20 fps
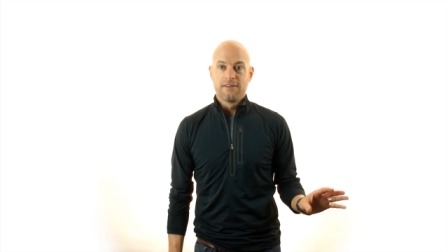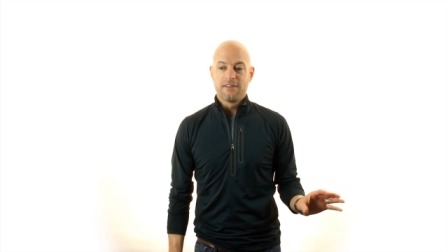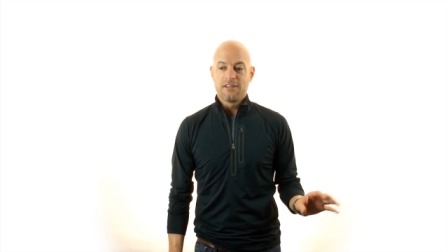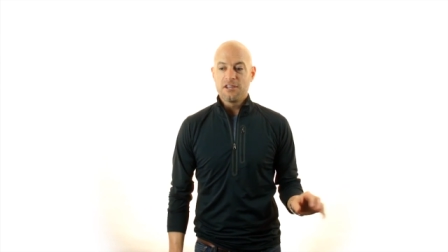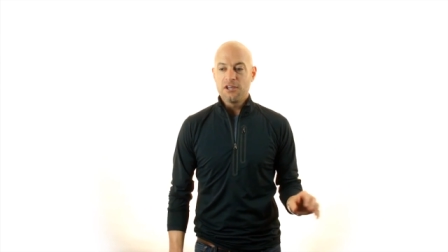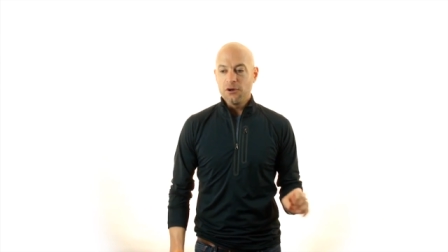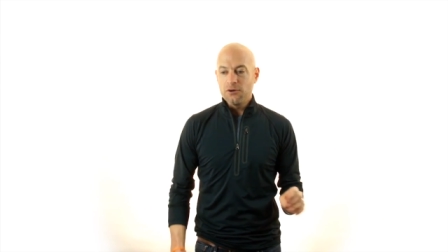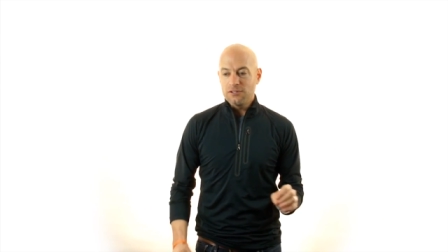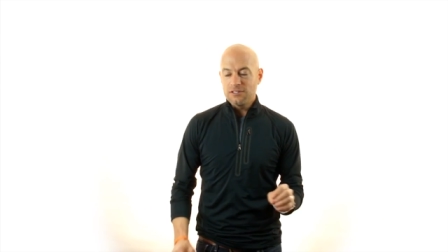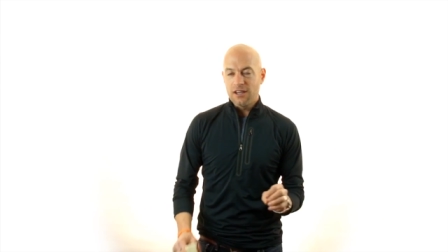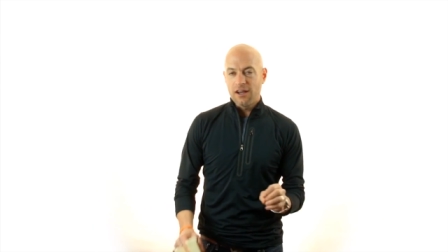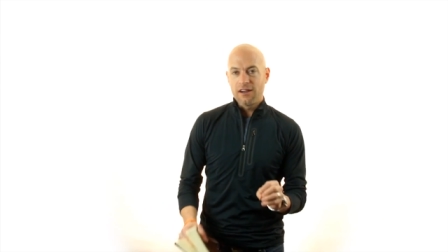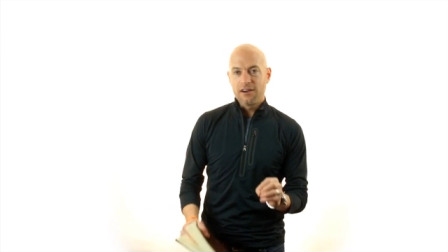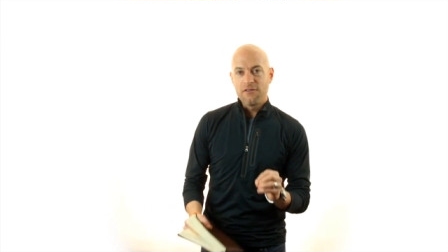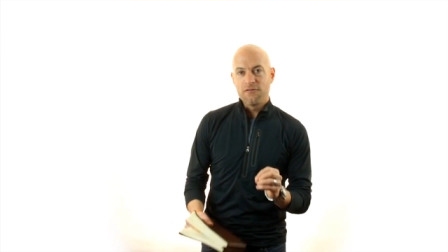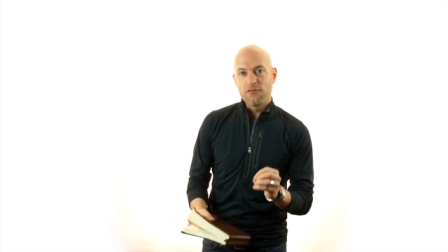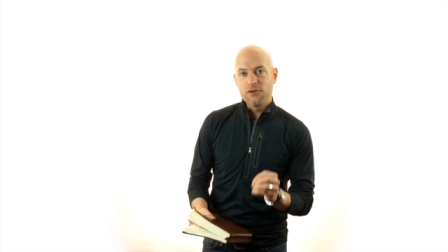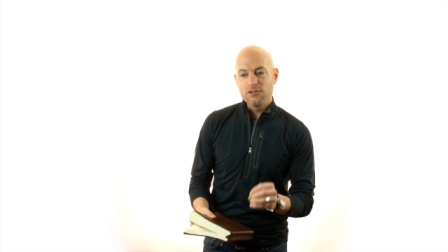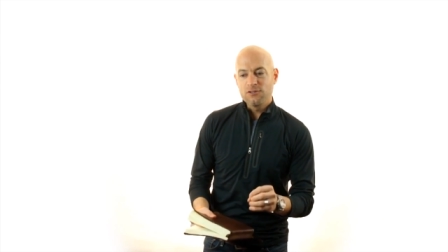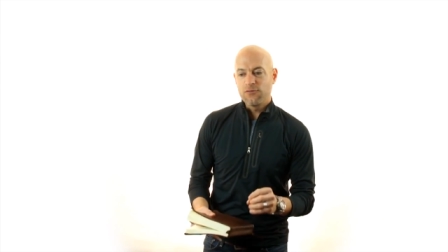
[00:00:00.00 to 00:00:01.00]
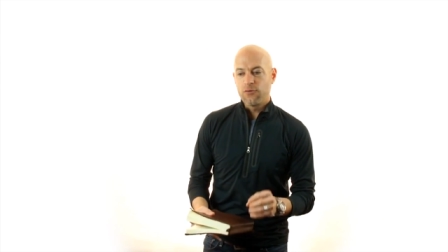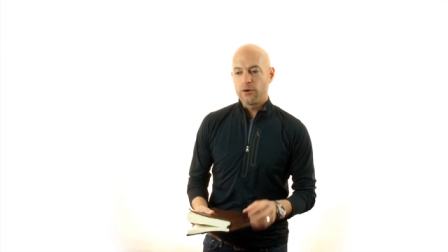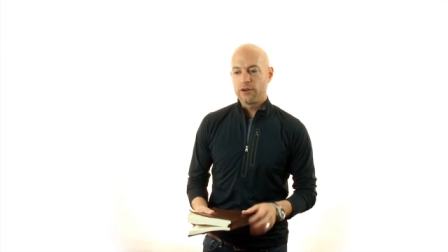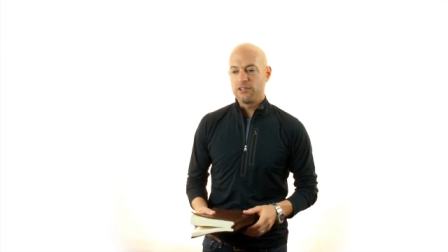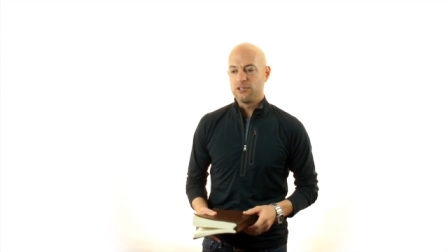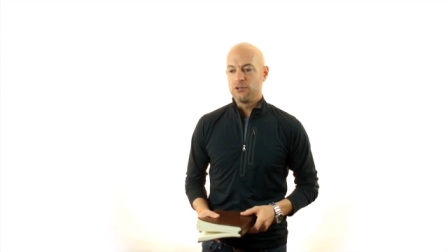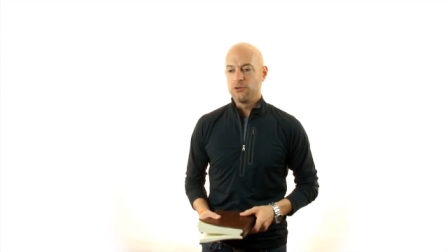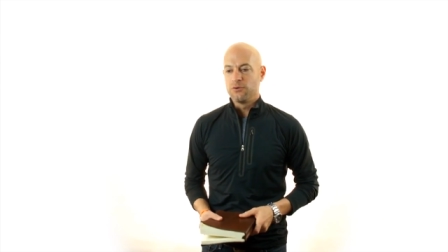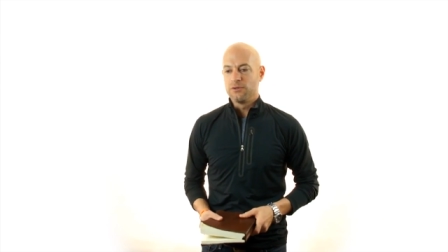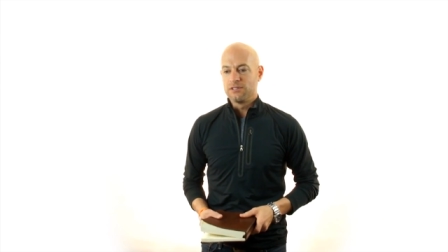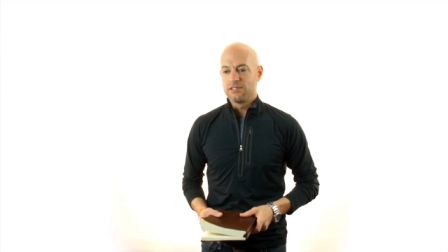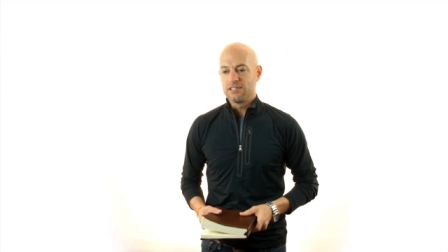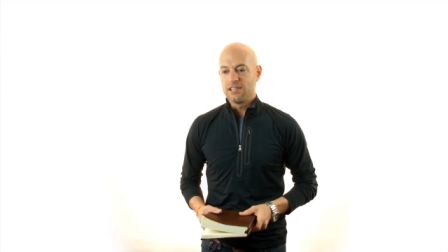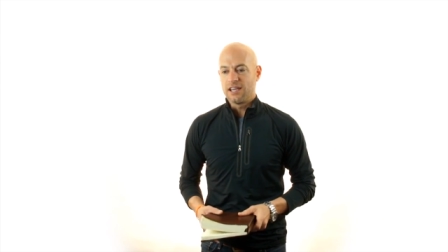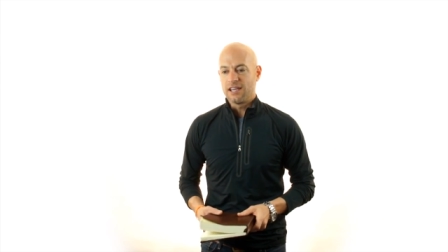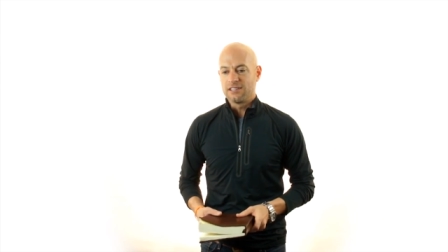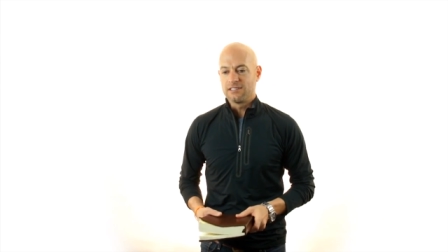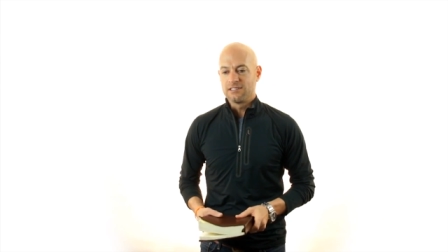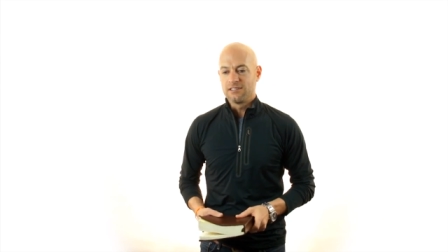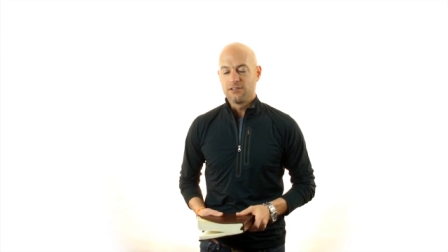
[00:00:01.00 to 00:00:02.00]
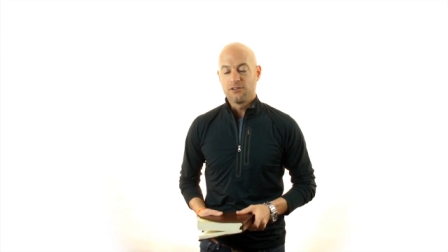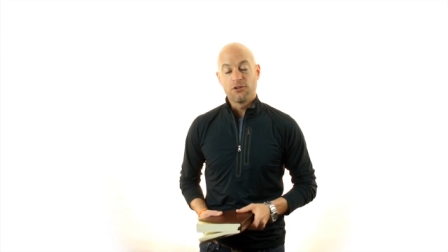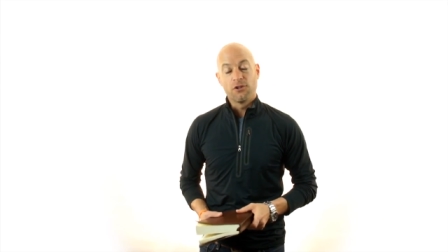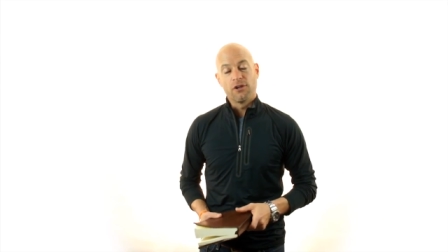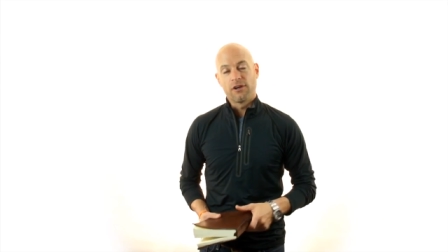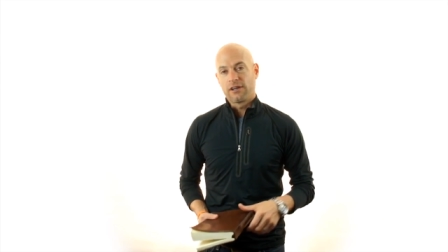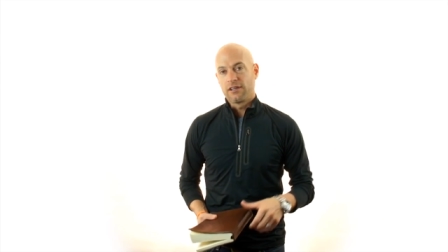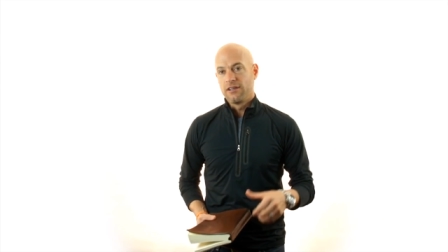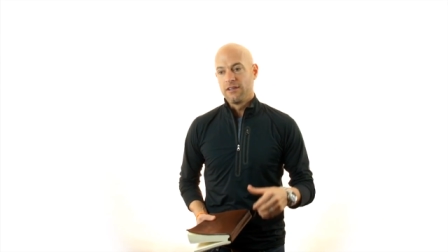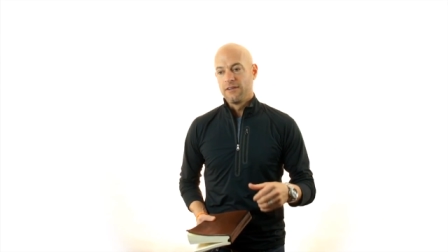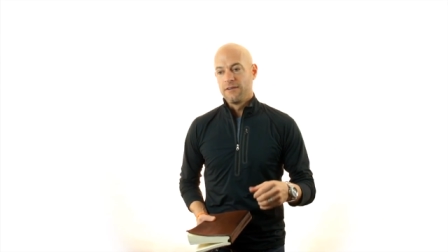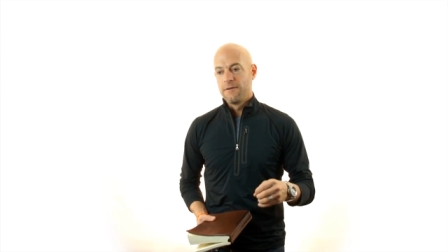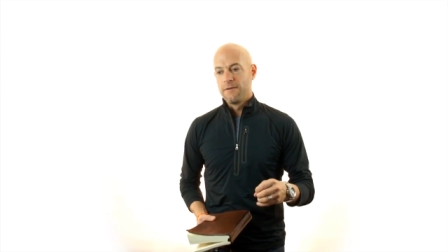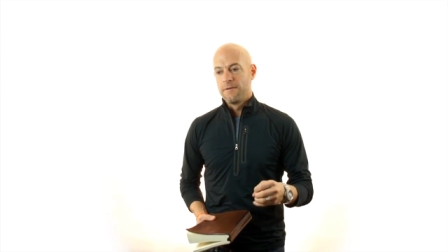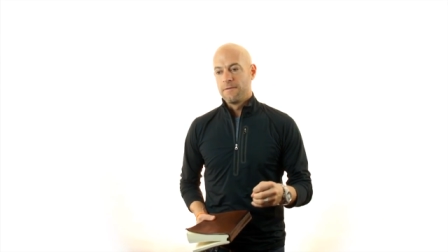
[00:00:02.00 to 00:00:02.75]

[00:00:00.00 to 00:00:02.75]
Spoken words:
He goes on in verse 42 and says, look,